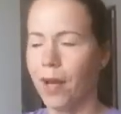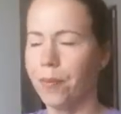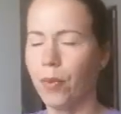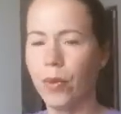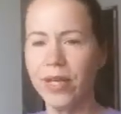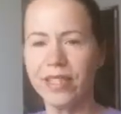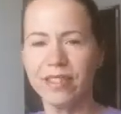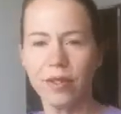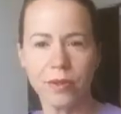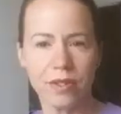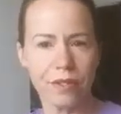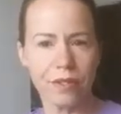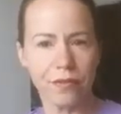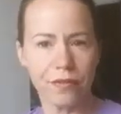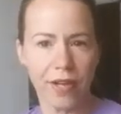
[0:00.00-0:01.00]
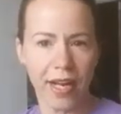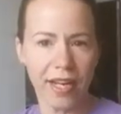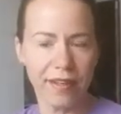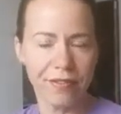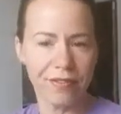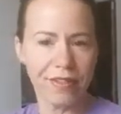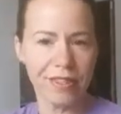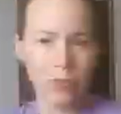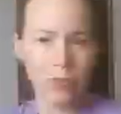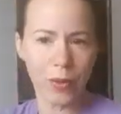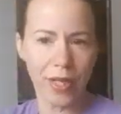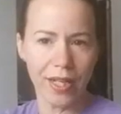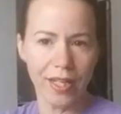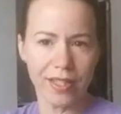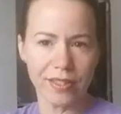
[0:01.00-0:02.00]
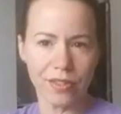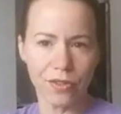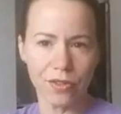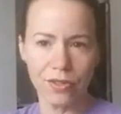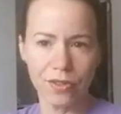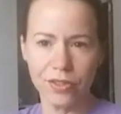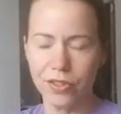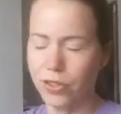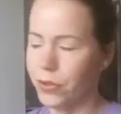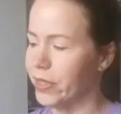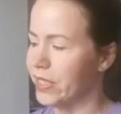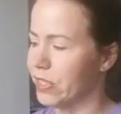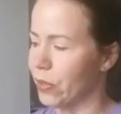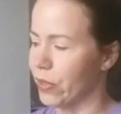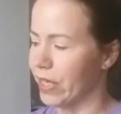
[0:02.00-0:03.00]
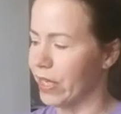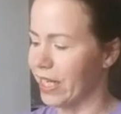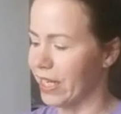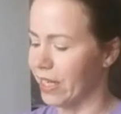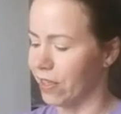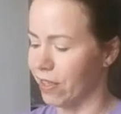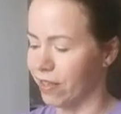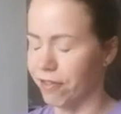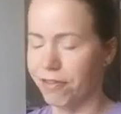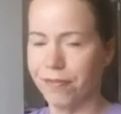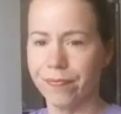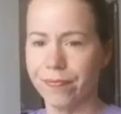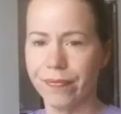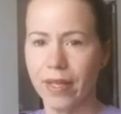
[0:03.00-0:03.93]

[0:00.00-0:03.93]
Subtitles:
Boys don't survive as well as girls do, and so they need a lot of